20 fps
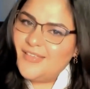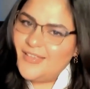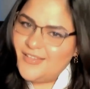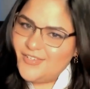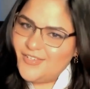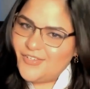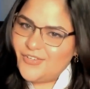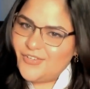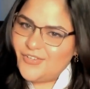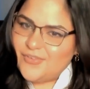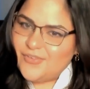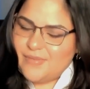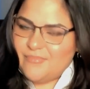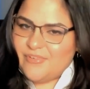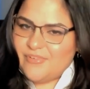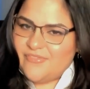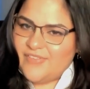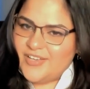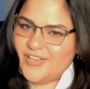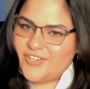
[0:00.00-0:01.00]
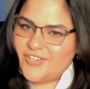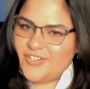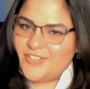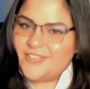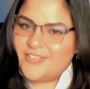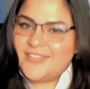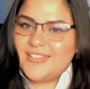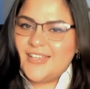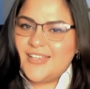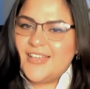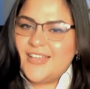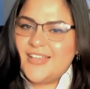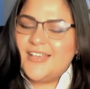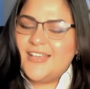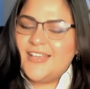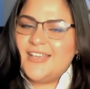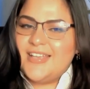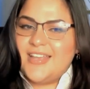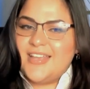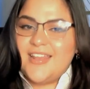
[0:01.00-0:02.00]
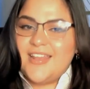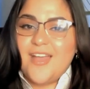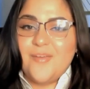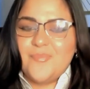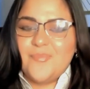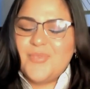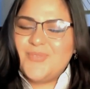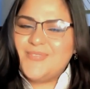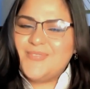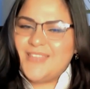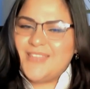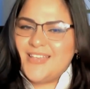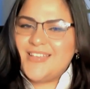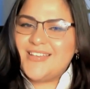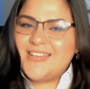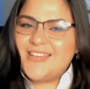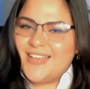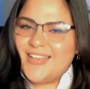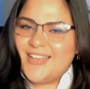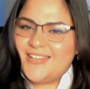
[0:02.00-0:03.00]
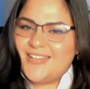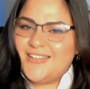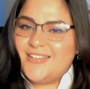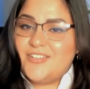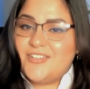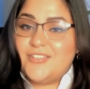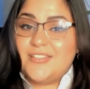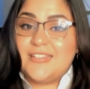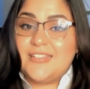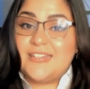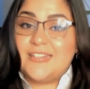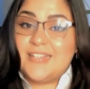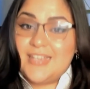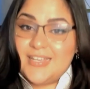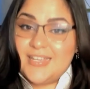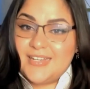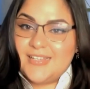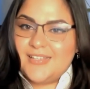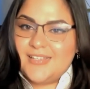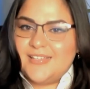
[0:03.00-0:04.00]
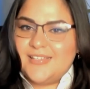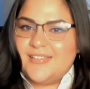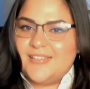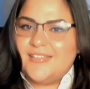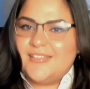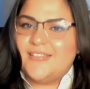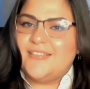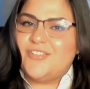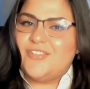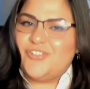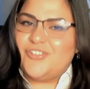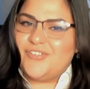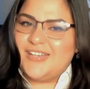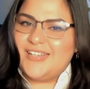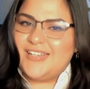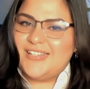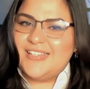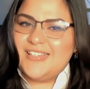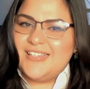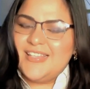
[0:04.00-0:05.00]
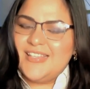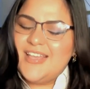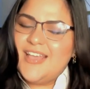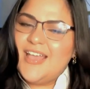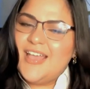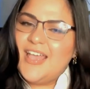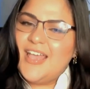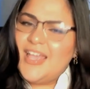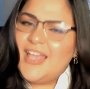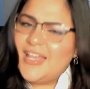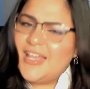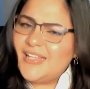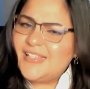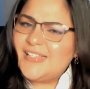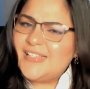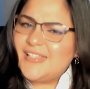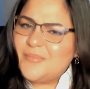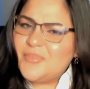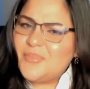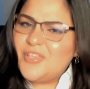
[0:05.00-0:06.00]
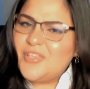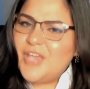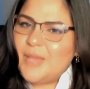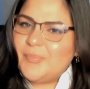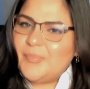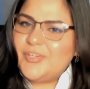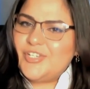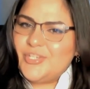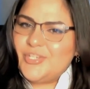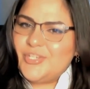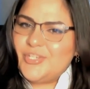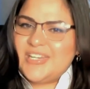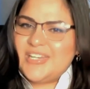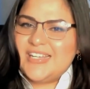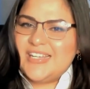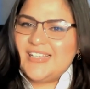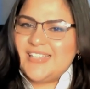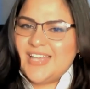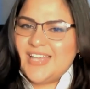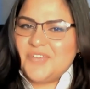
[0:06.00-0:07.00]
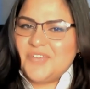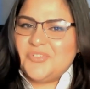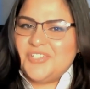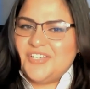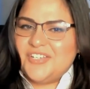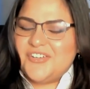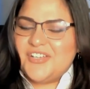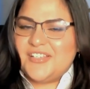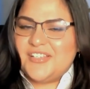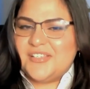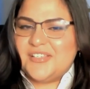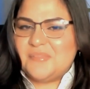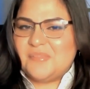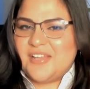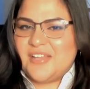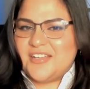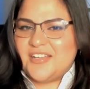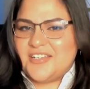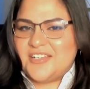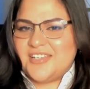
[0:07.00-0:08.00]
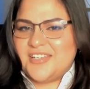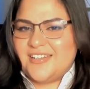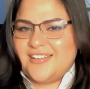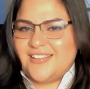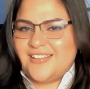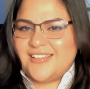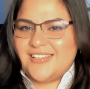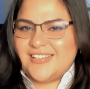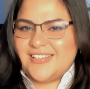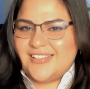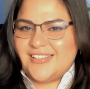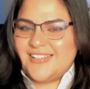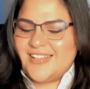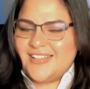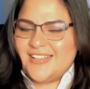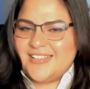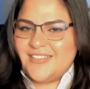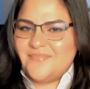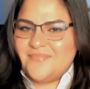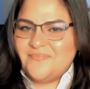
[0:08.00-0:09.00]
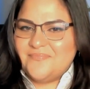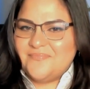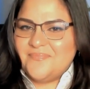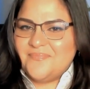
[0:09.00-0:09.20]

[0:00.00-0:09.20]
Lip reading: industry professionals can help you stay connected to the latest trends and some of the opportunities out there in supply chain and logistics.